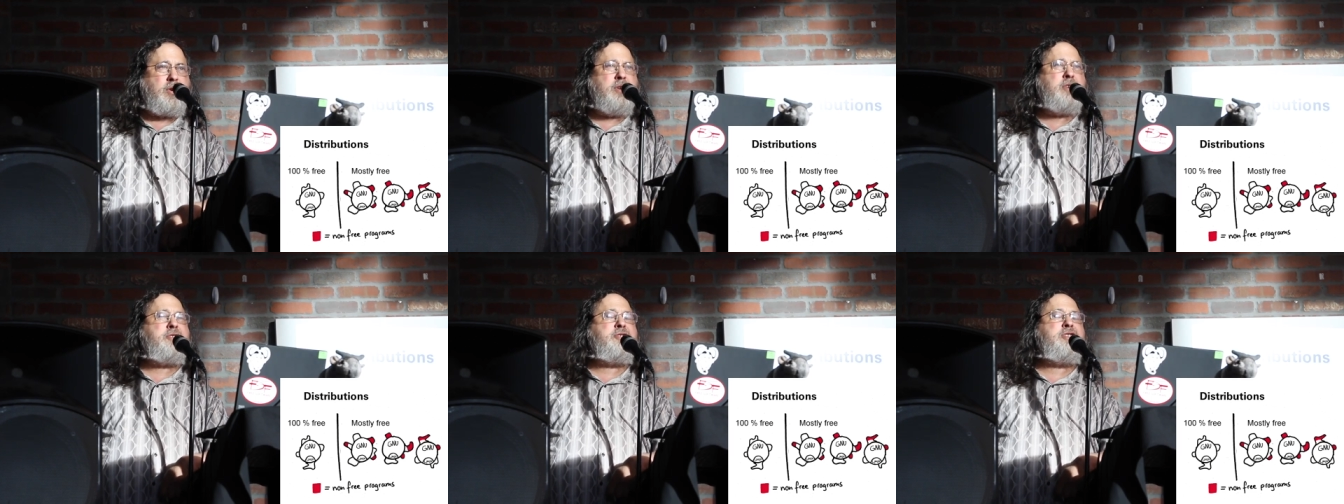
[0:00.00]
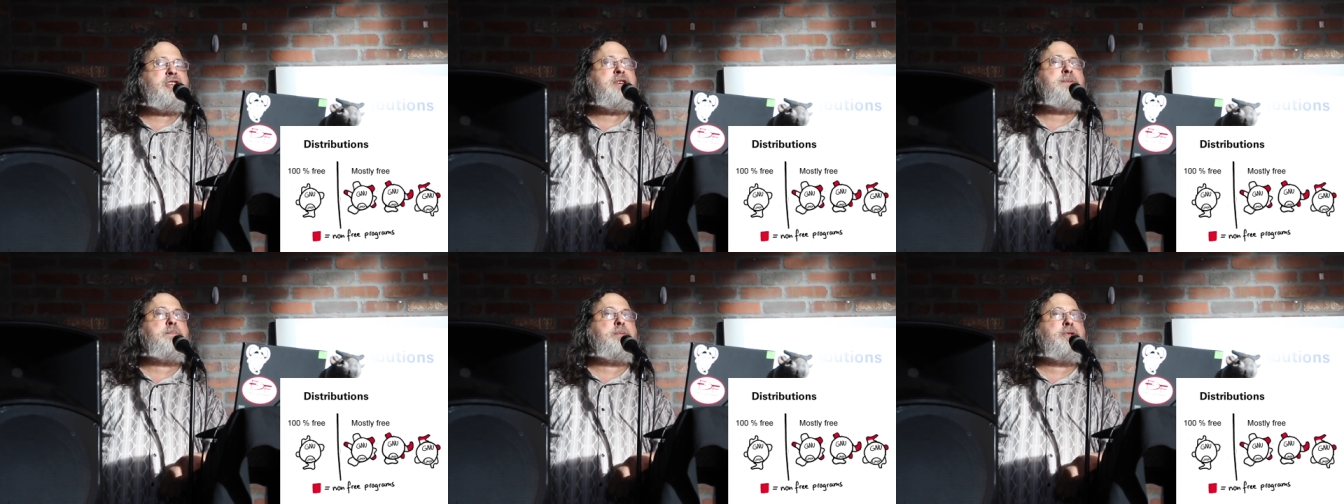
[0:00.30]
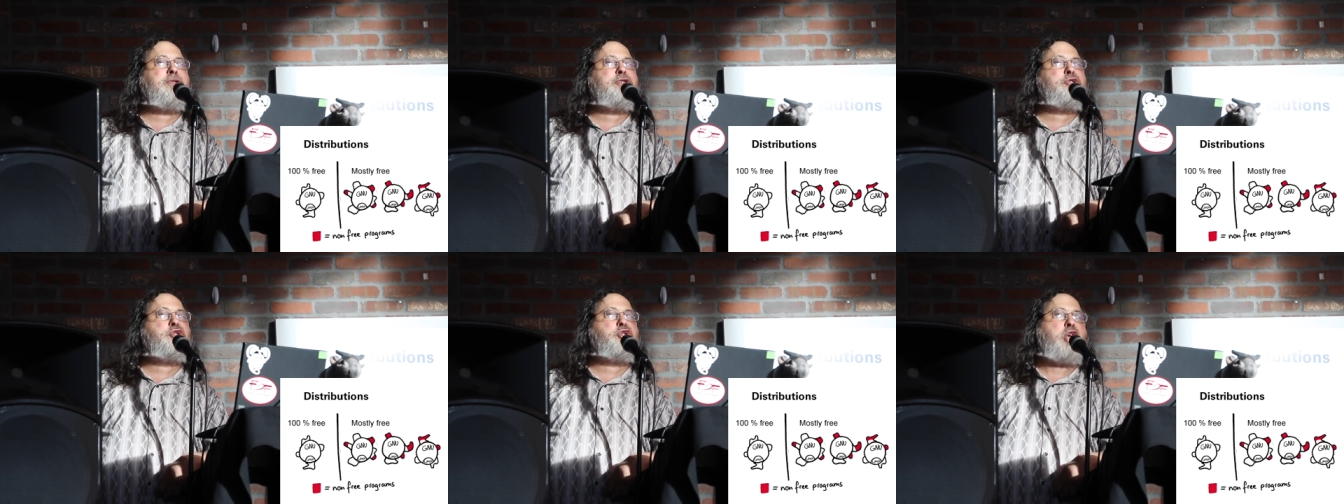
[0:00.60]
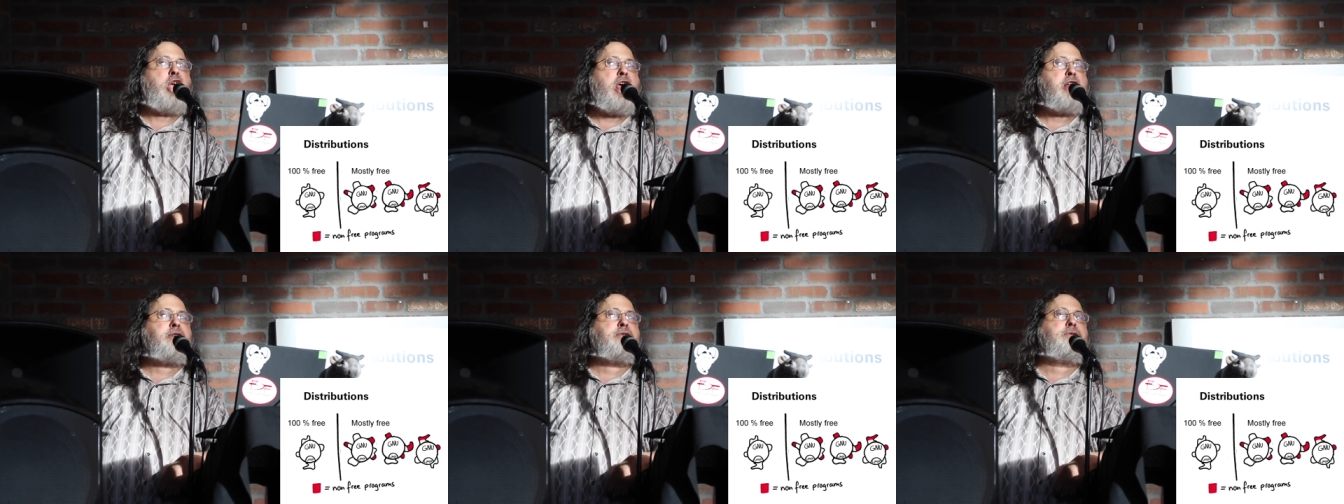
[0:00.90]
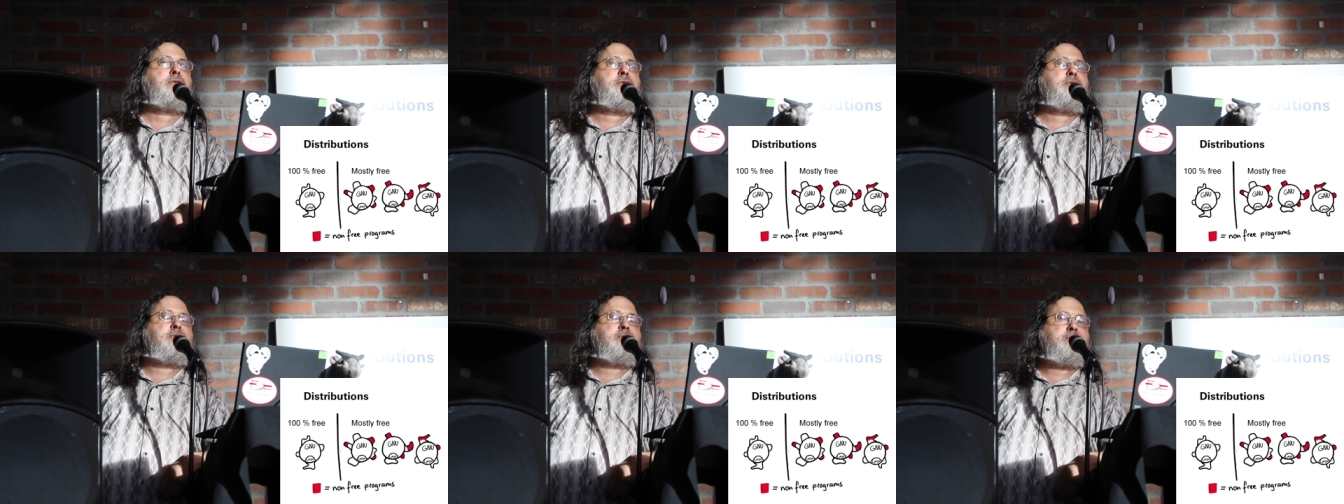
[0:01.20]
a deeper
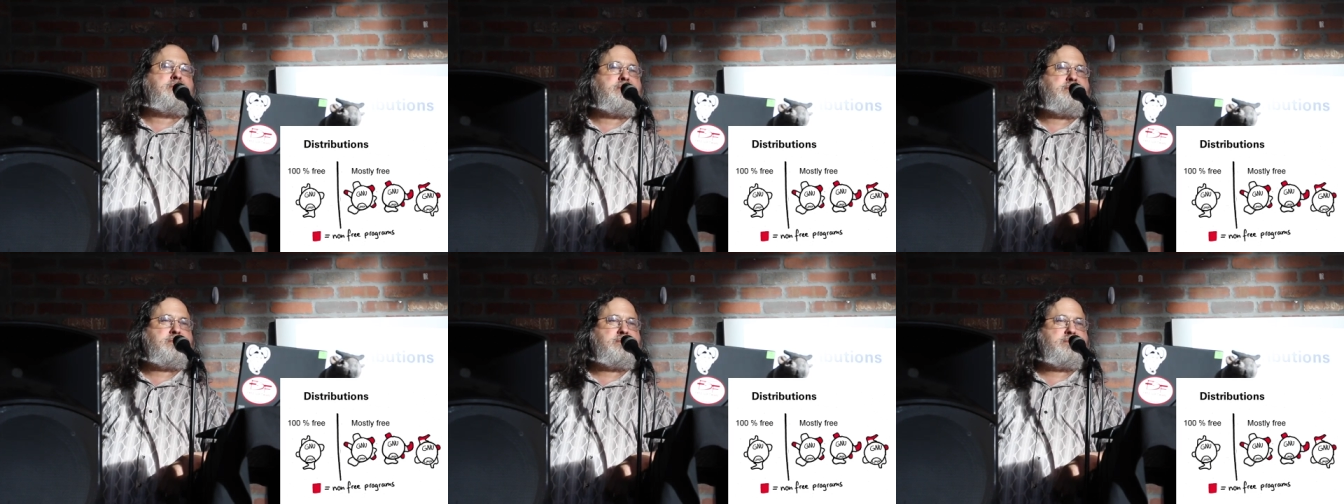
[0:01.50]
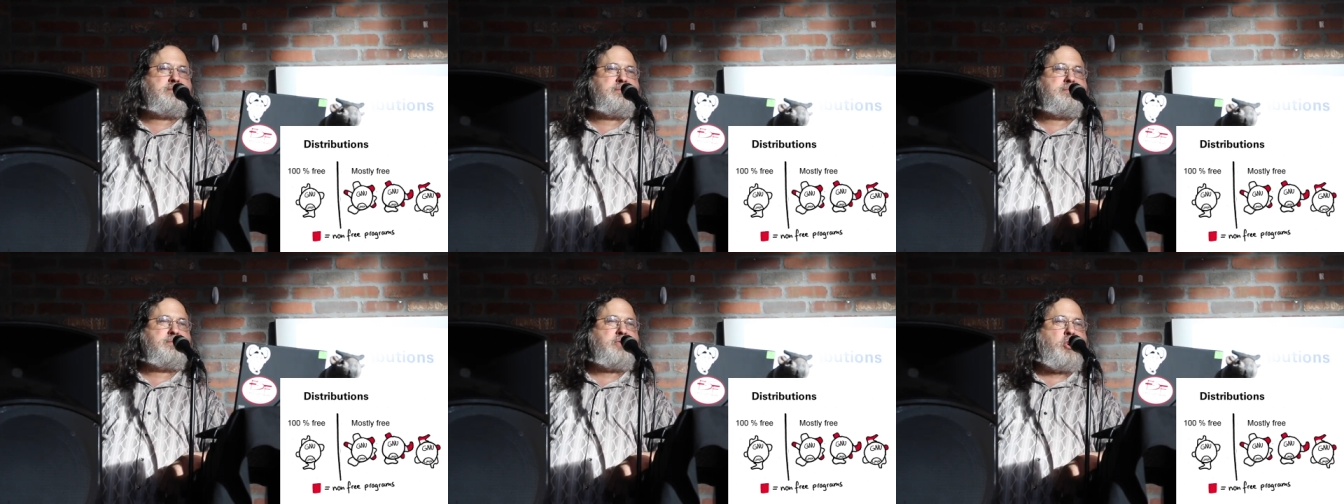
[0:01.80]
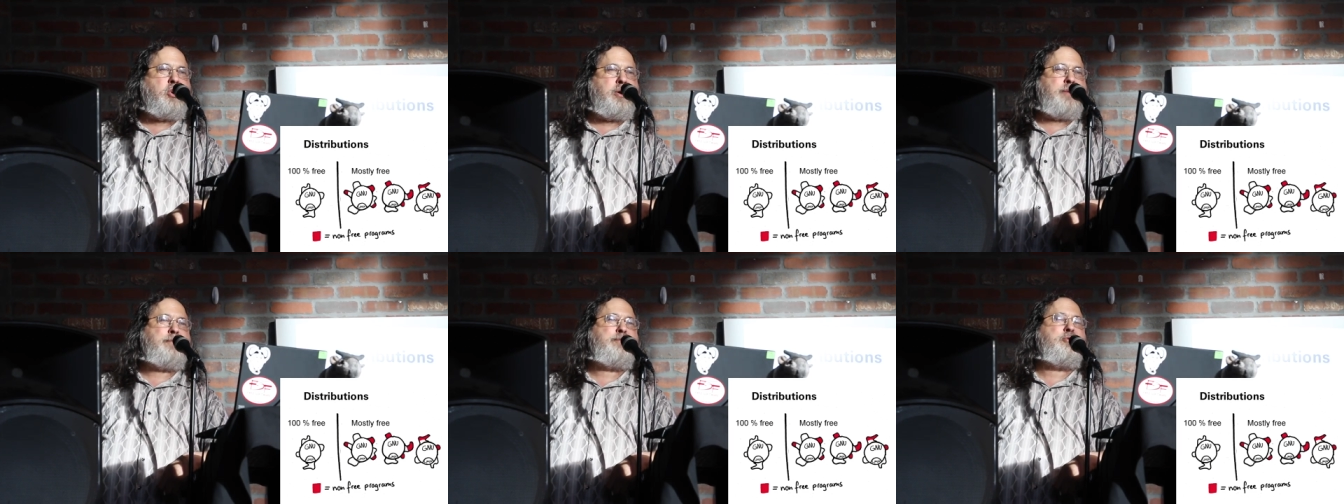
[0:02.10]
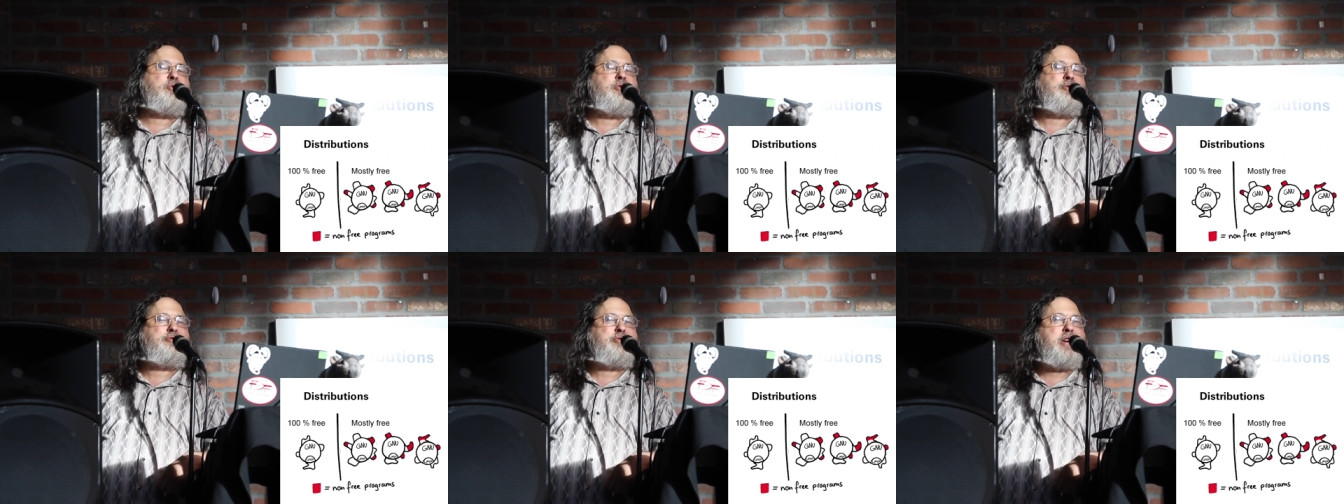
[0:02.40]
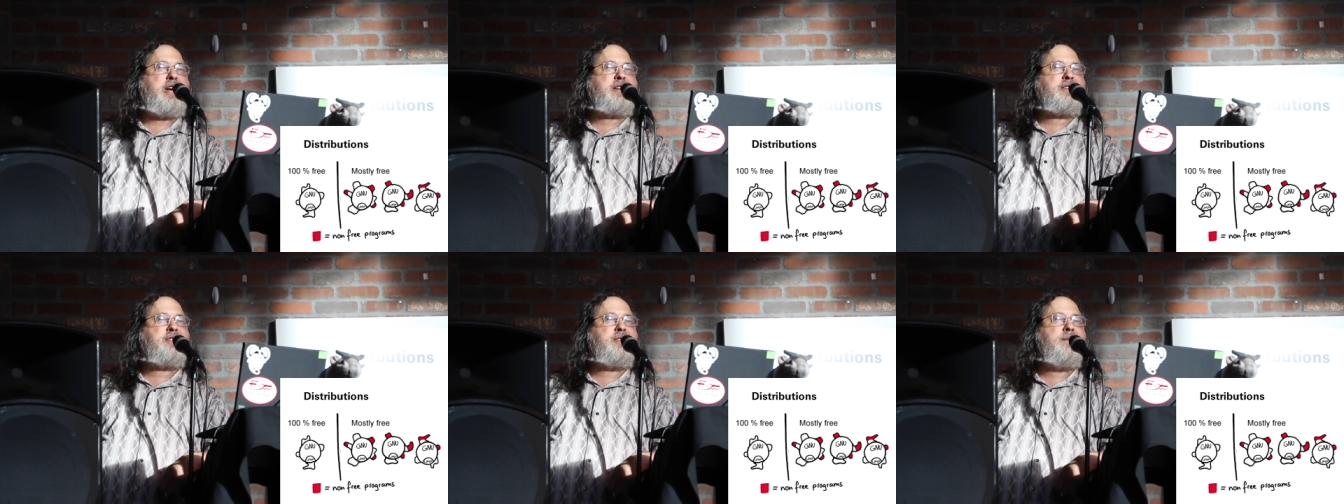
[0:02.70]
general harmful
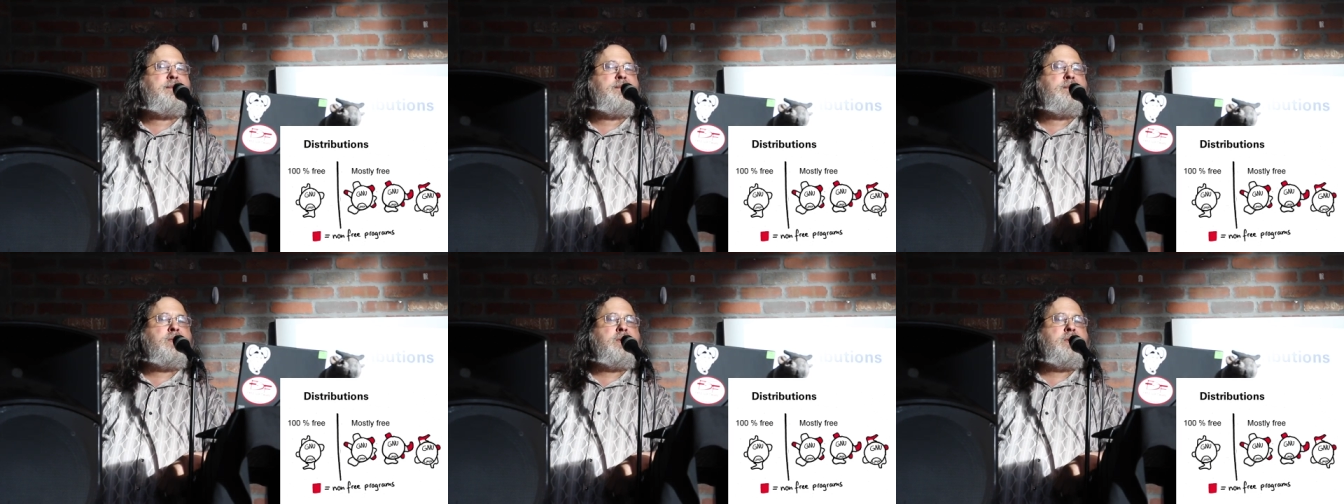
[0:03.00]
effect,